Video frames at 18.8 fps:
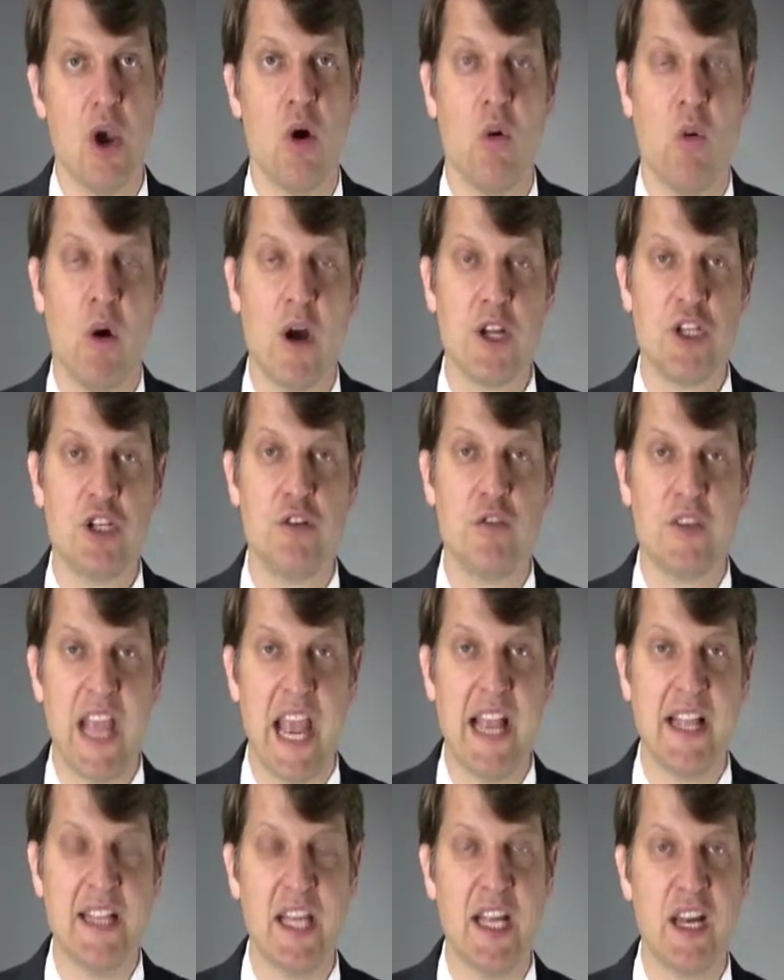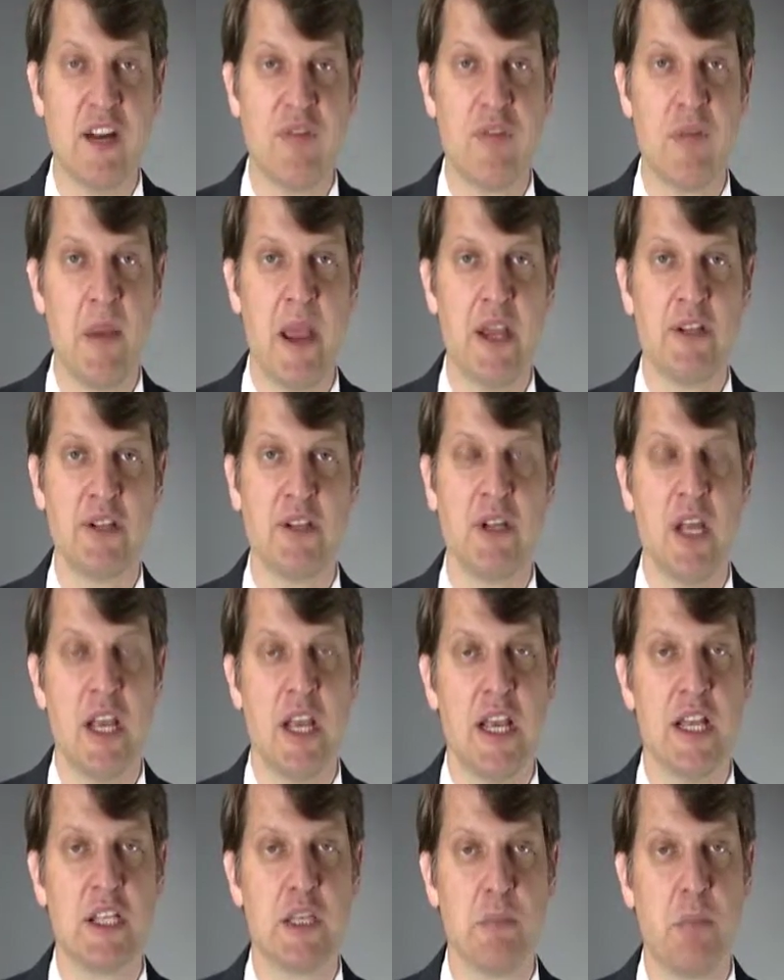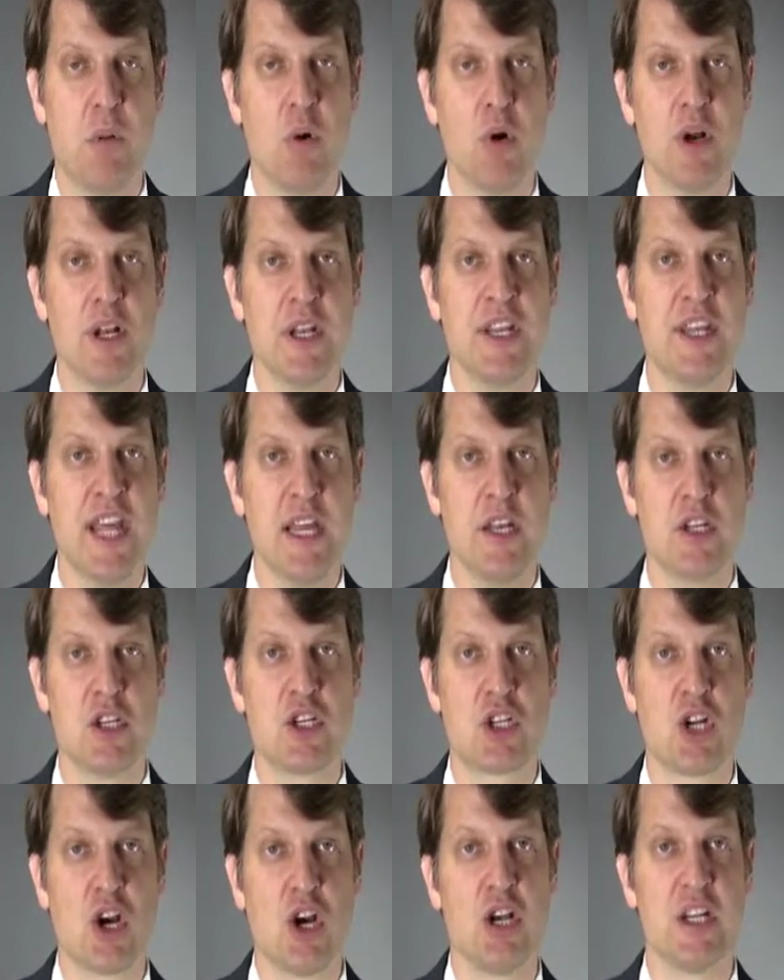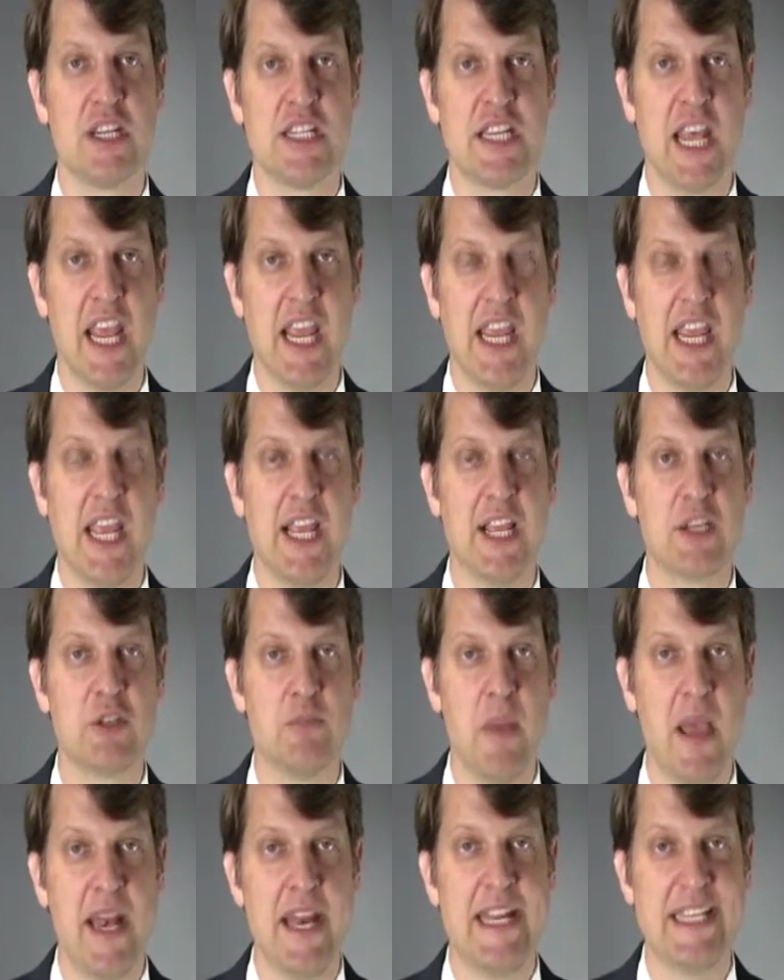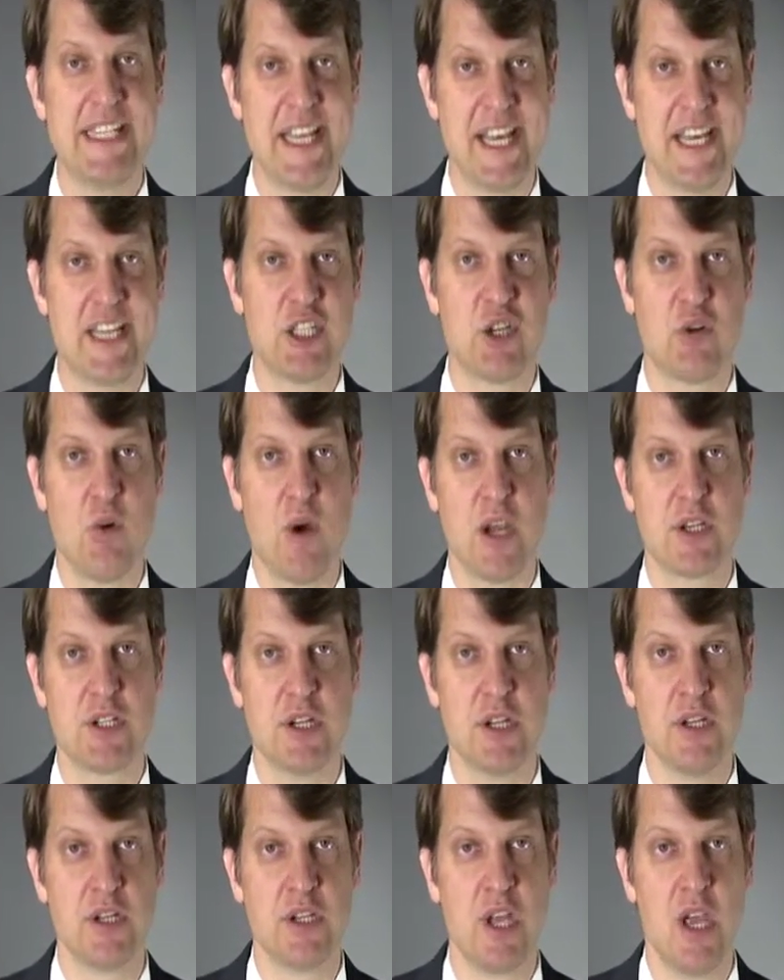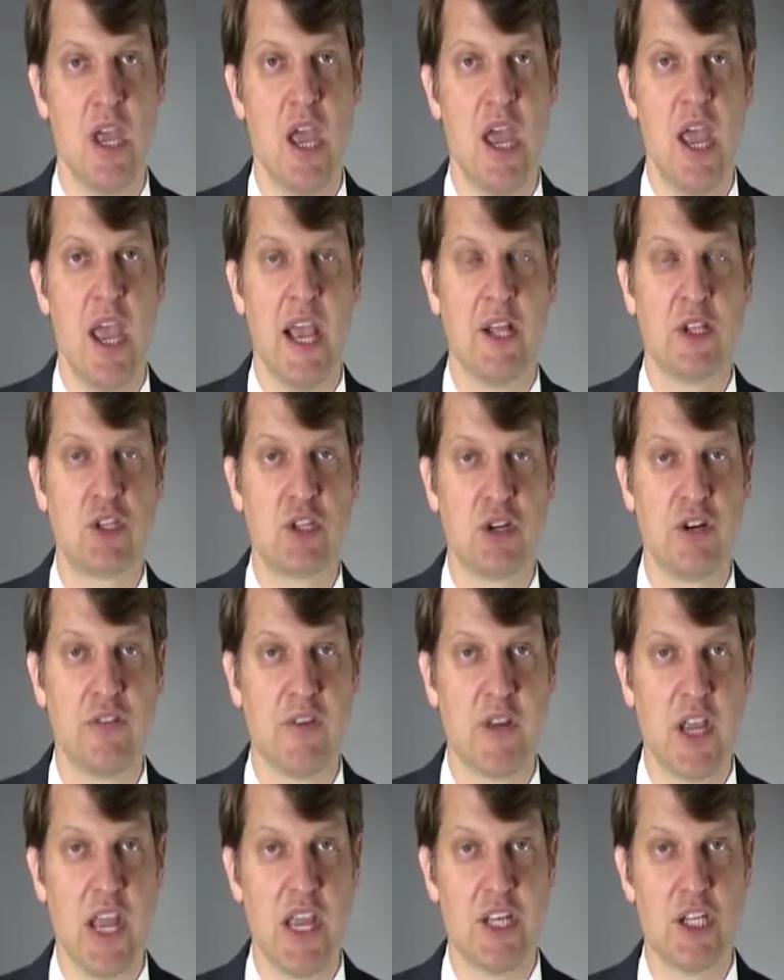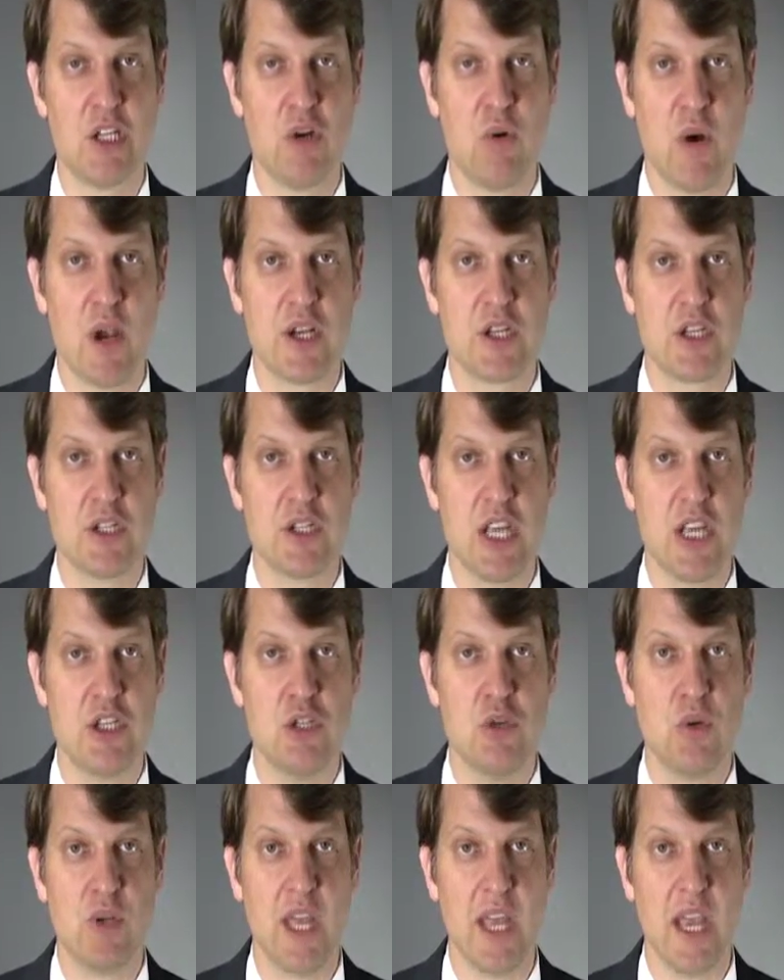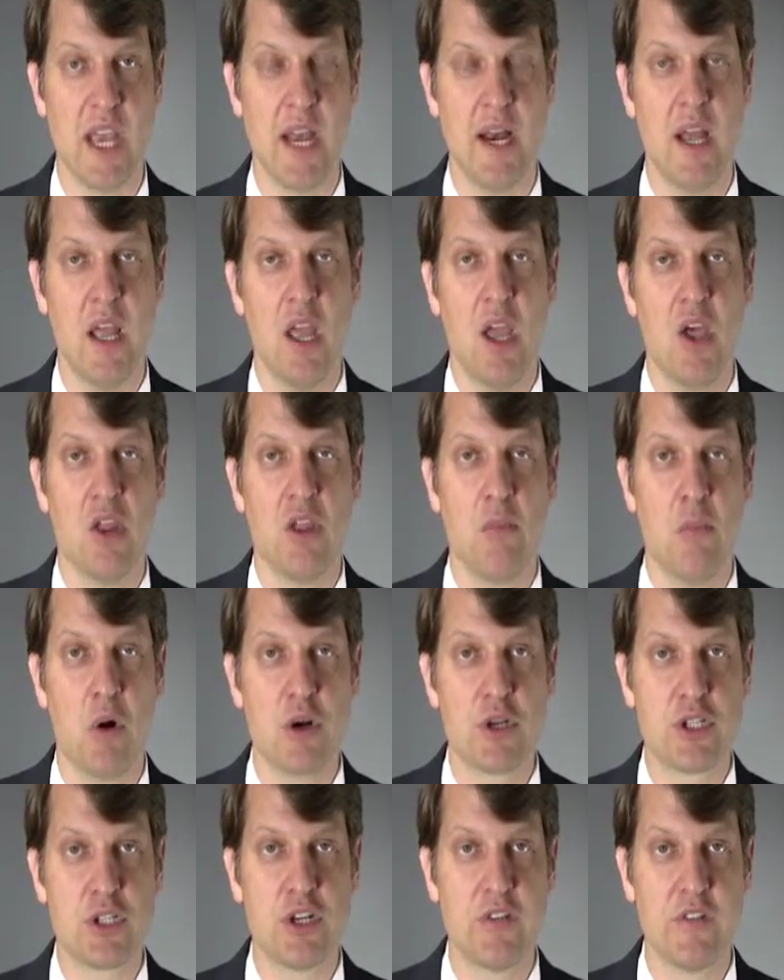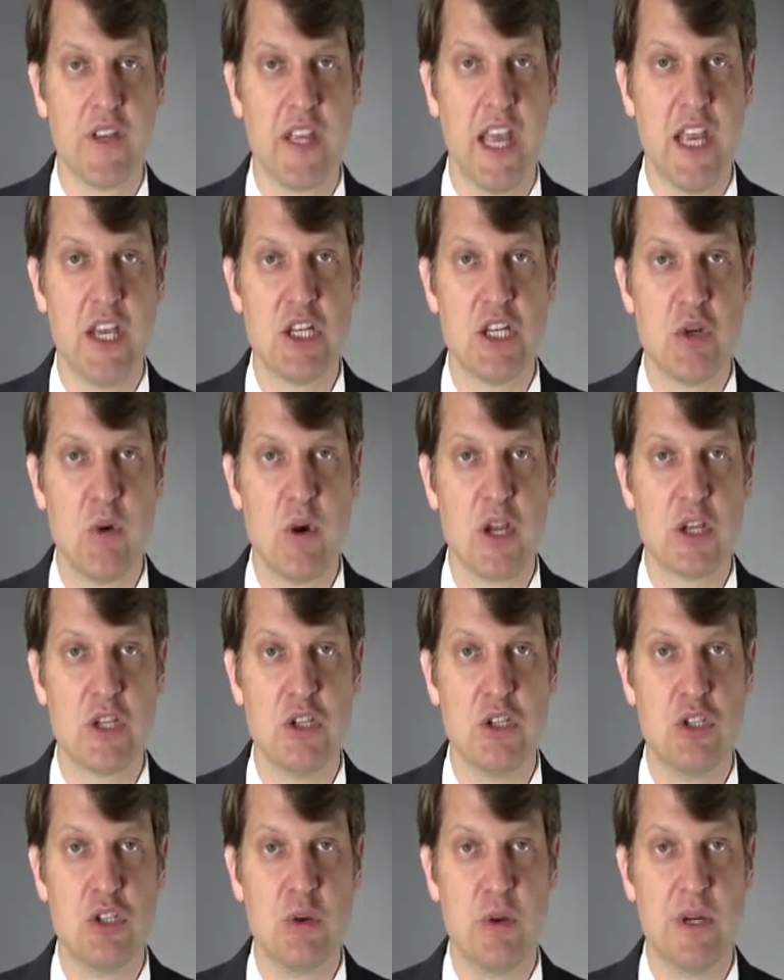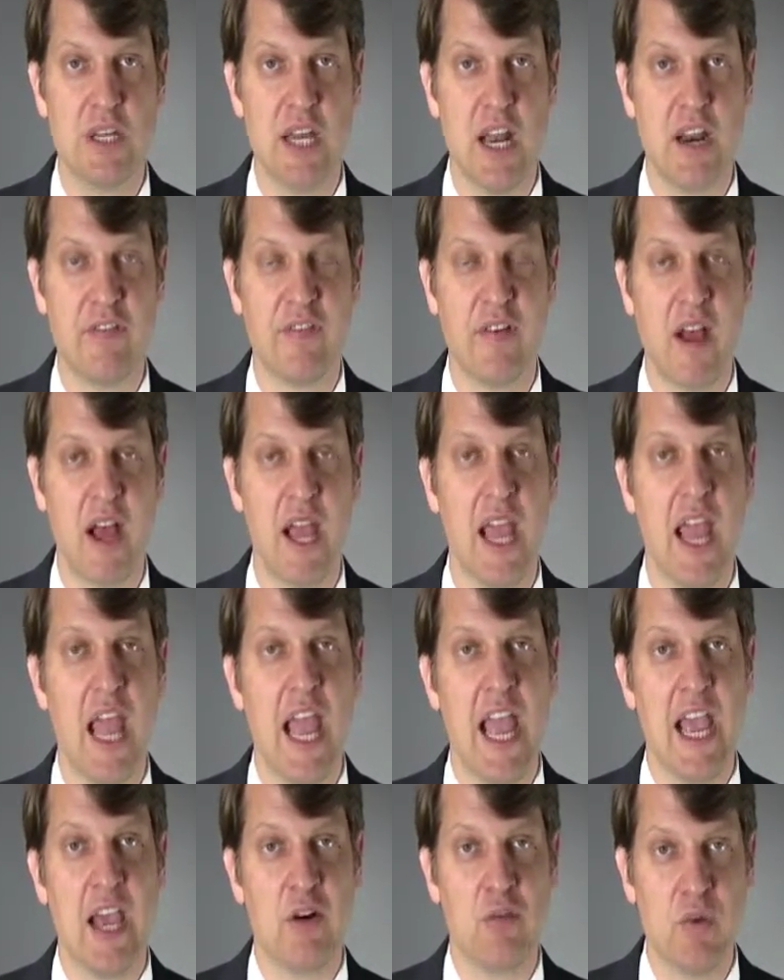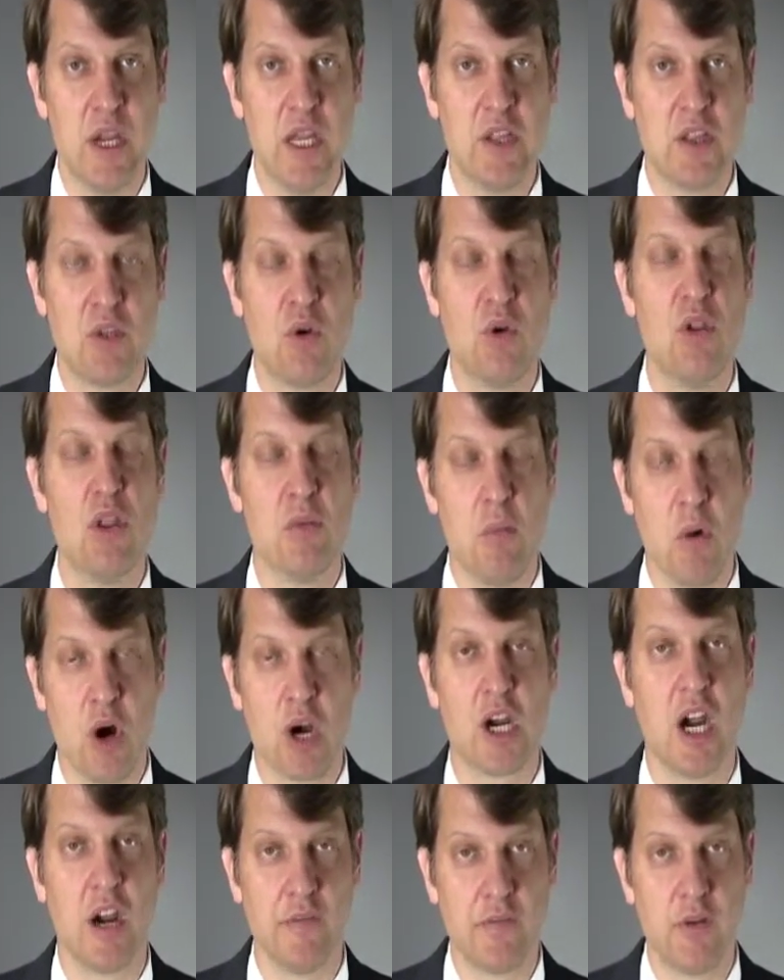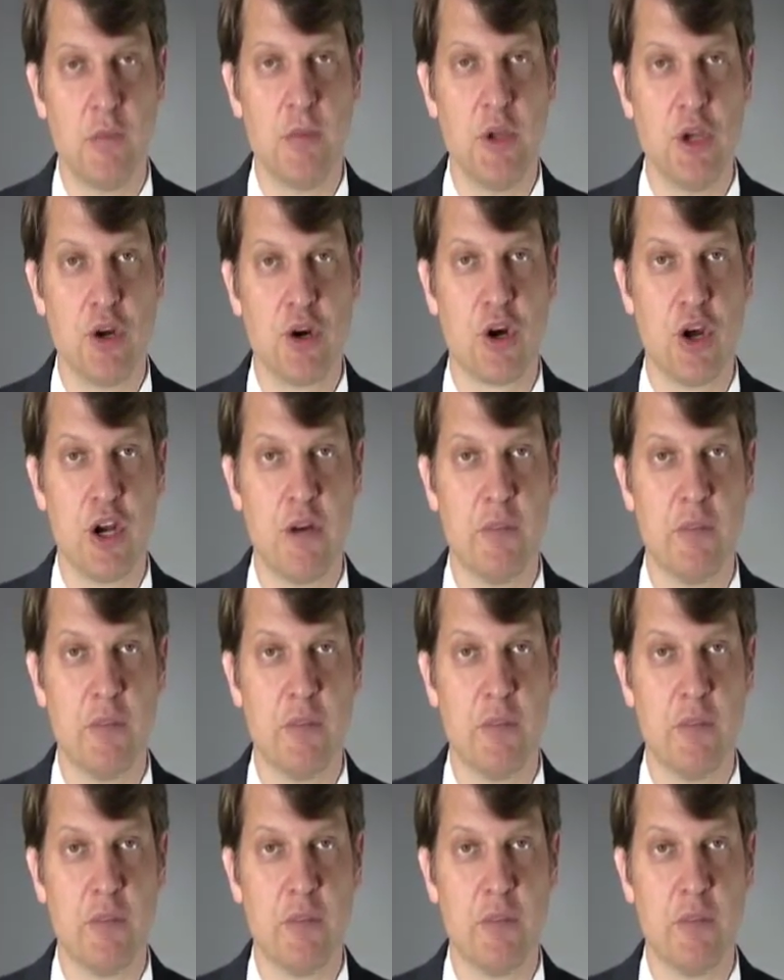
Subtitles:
Once you've gained that information, it's important then to start taking as many test questions and certification questions as you can. The more certification questions you identify and read through, the more comfortable you're going to